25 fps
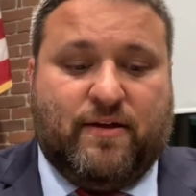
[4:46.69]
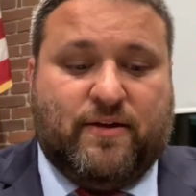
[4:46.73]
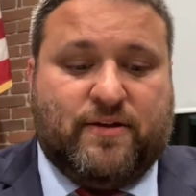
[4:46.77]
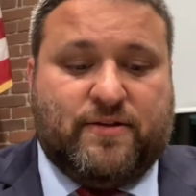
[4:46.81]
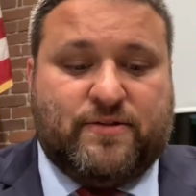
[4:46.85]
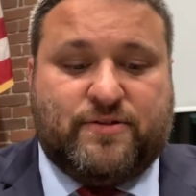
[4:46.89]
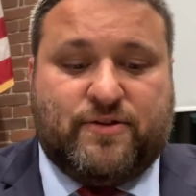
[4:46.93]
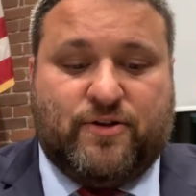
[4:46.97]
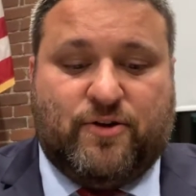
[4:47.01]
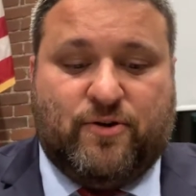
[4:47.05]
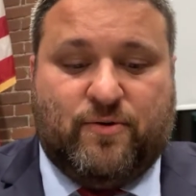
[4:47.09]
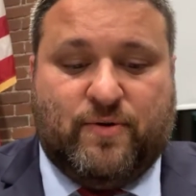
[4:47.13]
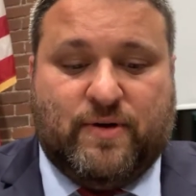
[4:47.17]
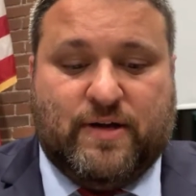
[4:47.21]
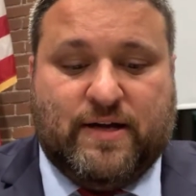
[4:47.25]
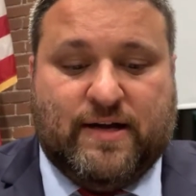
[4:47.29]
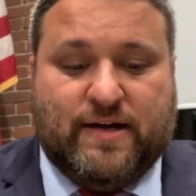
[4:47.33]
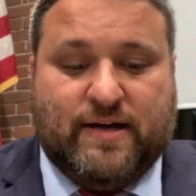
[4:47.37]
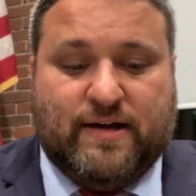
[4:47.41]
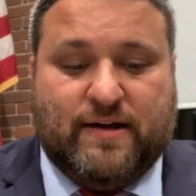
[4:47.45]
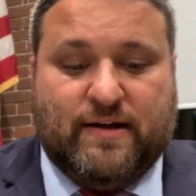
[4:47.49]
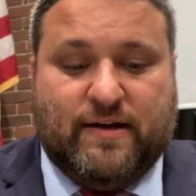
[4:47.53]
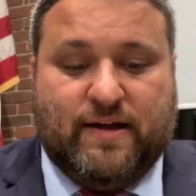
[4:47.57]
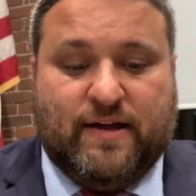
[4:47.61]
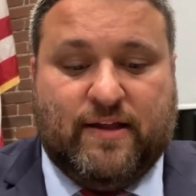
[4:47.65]
So
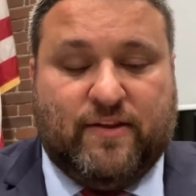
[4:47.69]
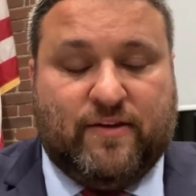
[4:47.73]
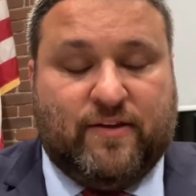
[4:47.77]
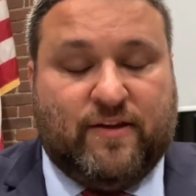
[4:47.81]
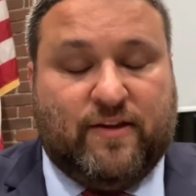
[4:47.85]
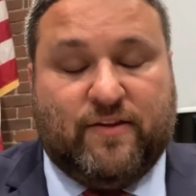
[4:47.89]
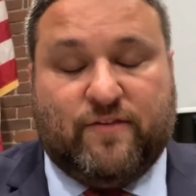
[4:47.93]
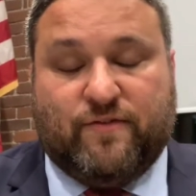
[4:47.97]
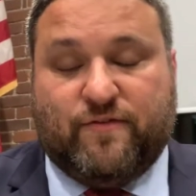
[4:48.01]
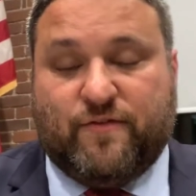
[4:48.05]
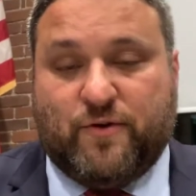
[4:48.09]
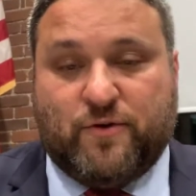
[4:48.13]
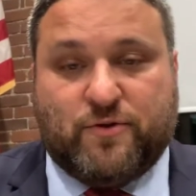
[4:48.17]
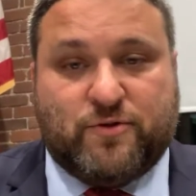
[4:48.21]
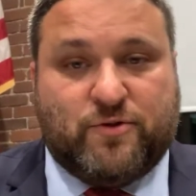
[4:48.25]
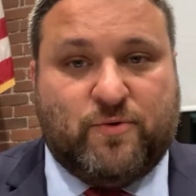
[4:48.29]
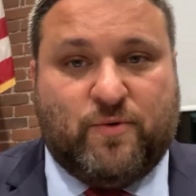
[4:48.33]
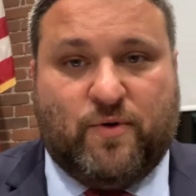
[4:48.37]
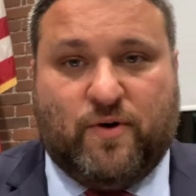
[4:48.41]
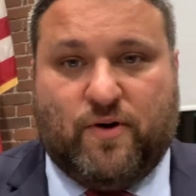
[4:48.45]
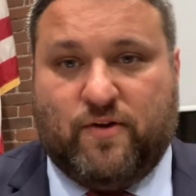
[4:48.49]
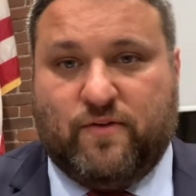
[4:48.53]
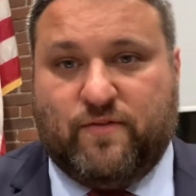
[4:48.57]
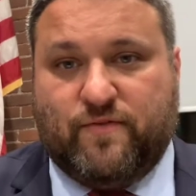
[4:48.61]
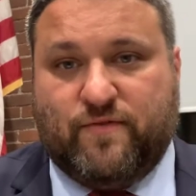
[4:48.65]
and the folks who
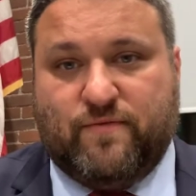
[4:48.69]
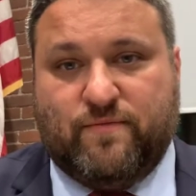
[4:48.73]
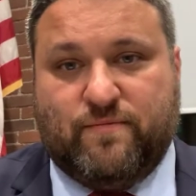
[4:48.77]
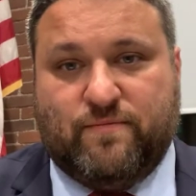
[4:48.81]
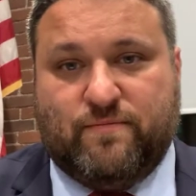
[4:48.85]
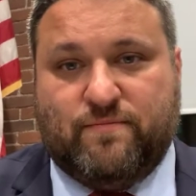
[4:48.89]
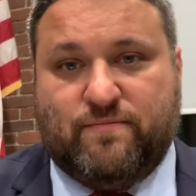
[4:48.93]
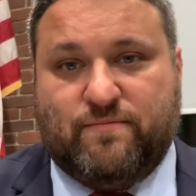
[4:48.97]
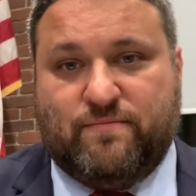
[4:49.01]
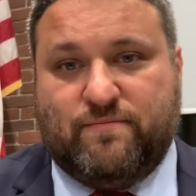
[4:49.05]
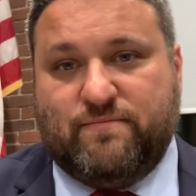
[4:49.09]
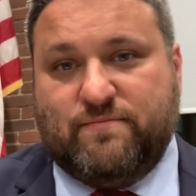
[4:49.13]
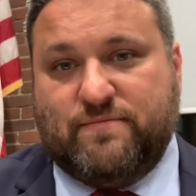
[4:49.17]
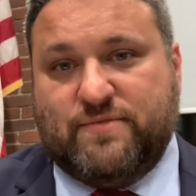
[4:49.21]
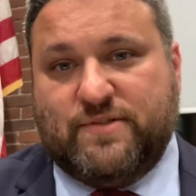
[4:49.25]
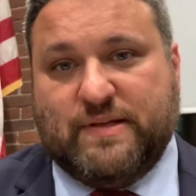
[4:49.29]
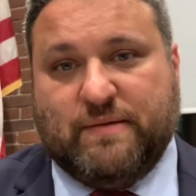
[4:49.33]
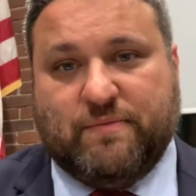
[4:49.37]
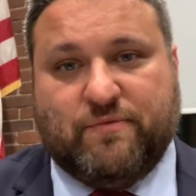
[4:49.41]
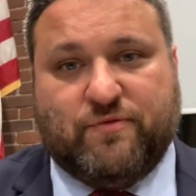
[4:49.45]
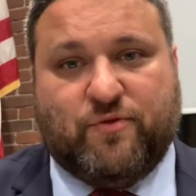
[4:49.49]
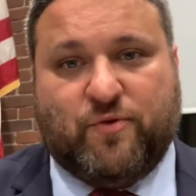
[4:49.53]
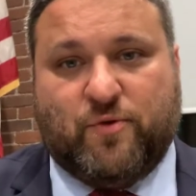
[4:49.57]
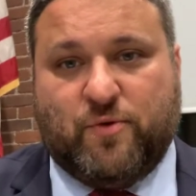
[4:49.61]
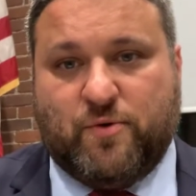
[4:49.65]
all
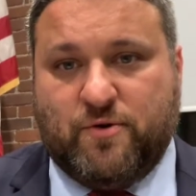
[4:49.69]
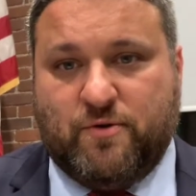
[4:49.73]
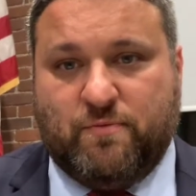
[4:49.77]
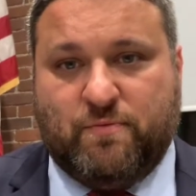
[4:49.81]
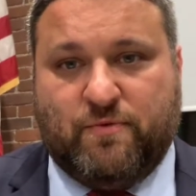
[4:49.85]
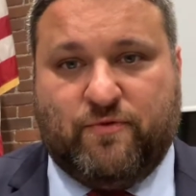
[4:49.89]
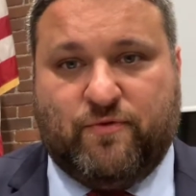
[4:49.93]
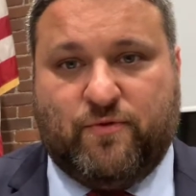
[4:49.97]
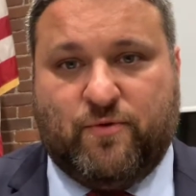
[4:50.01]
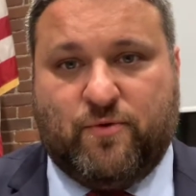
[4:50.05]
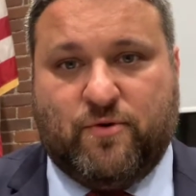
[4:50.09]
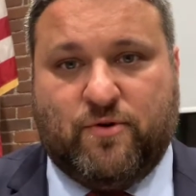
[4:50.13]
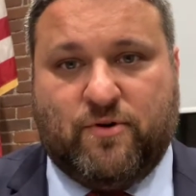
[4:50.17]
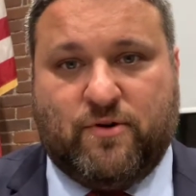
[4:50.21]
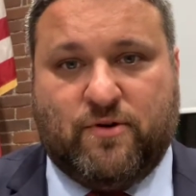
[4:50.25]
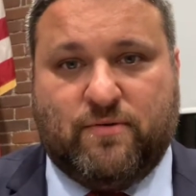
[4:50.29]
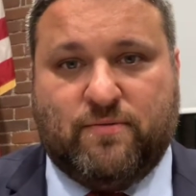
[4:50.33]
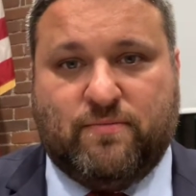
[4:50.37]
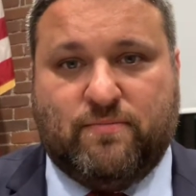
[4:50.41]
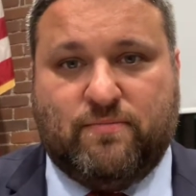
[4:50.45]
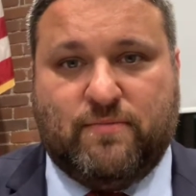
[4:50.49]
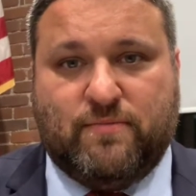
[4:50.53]
stepped forward before,